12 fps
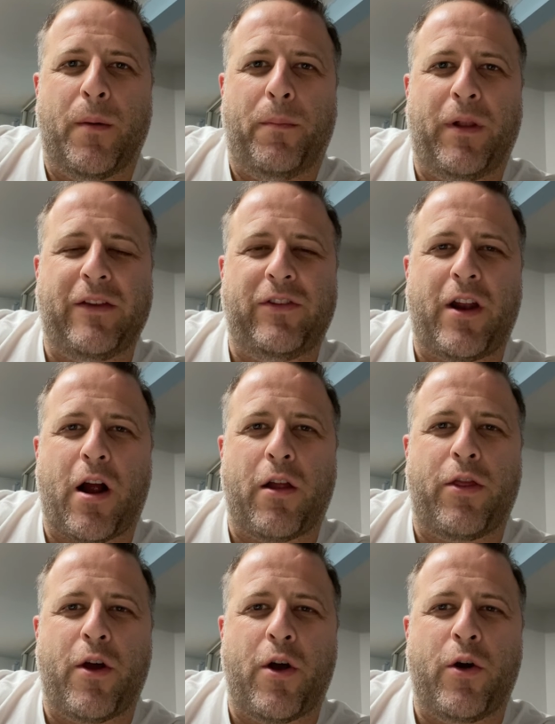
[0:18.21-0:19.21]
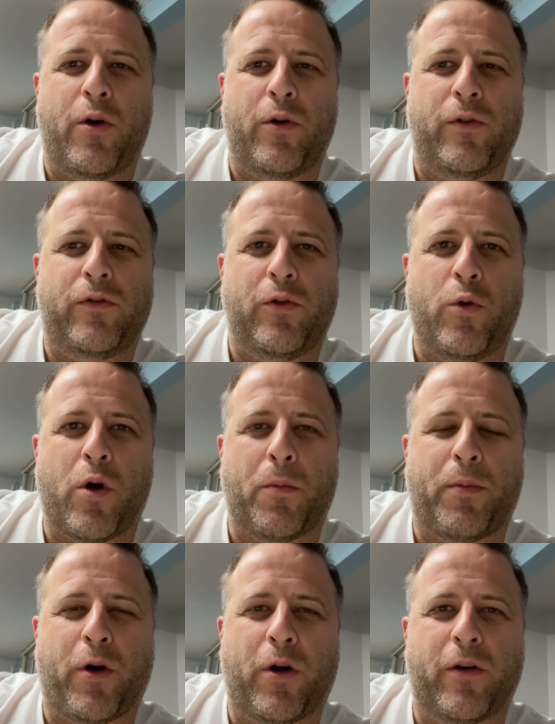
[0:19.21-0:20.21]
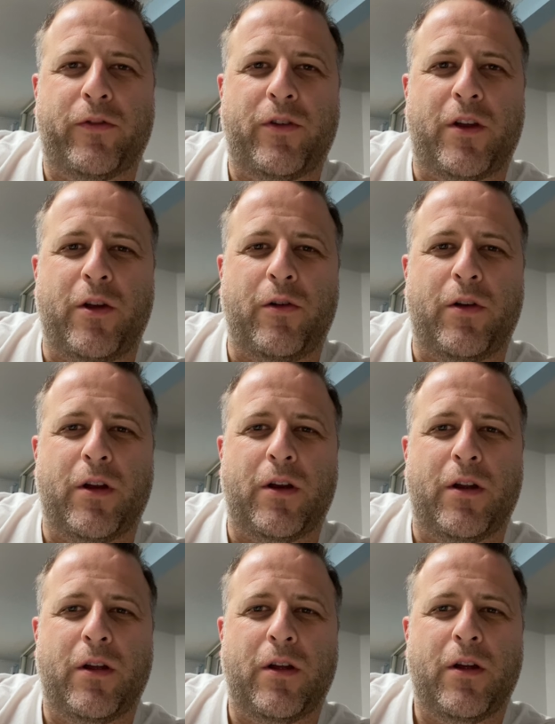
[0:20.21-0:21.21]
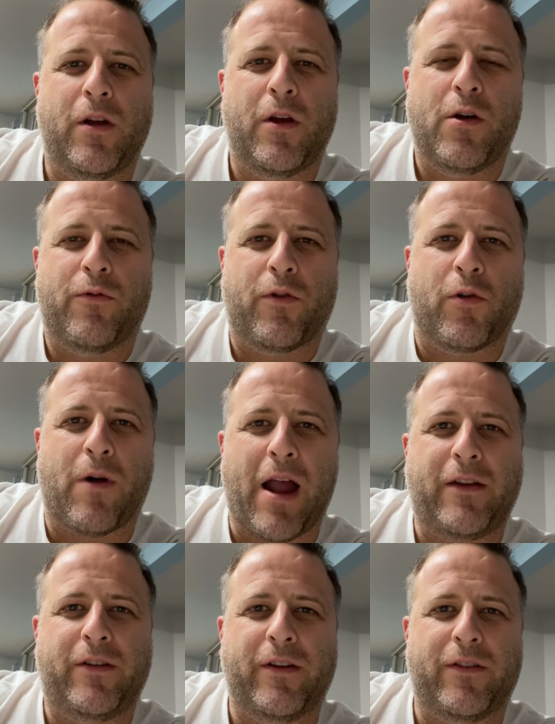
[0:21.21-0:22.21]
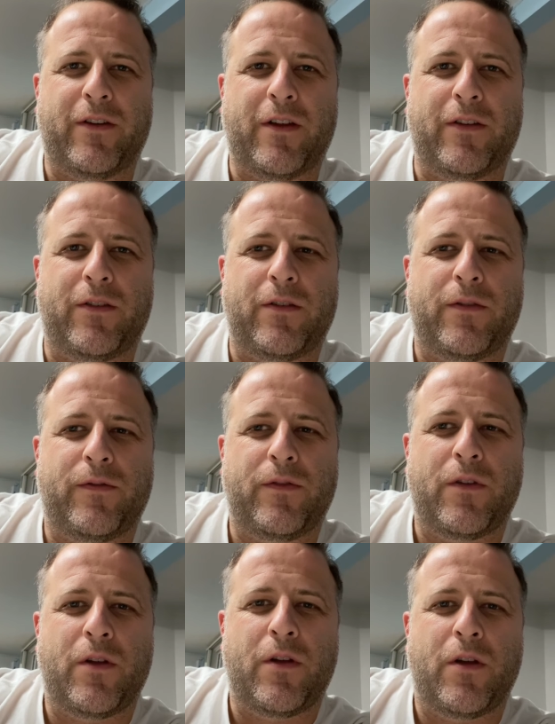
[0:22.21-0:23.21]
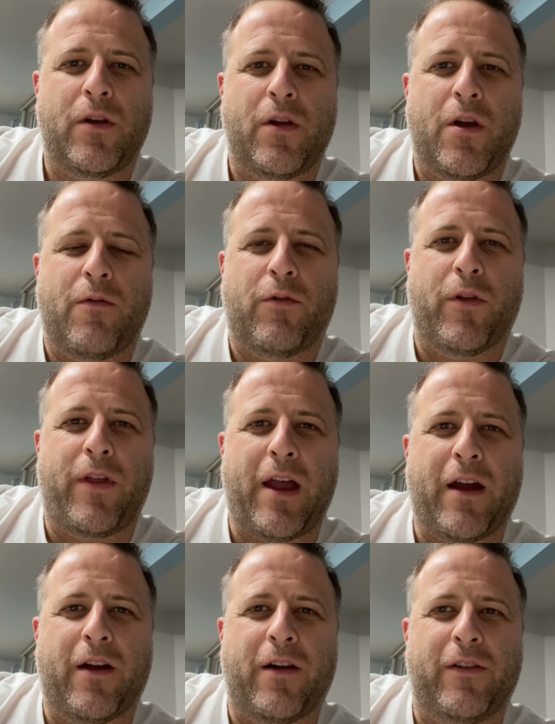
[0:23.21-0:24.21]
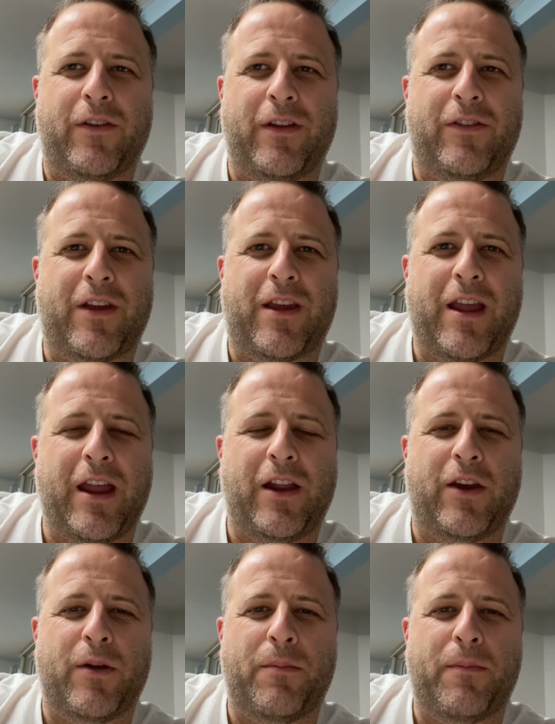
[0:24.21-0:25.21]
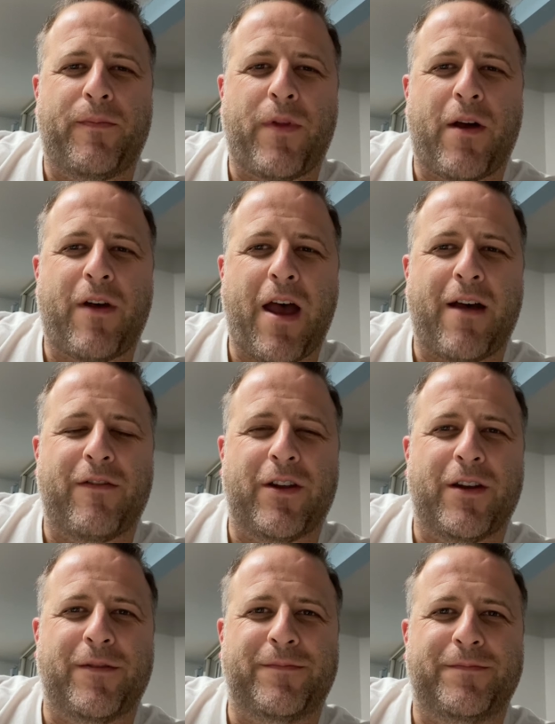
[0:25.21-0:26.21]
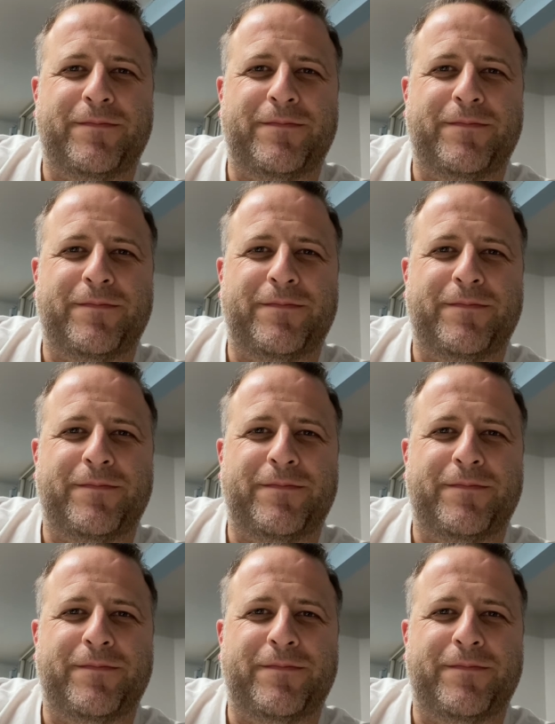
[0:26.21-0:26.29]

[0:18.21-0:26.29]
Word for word: Blessed are those who are persecuted for righteousness, for theirs is the kingdom of heaven.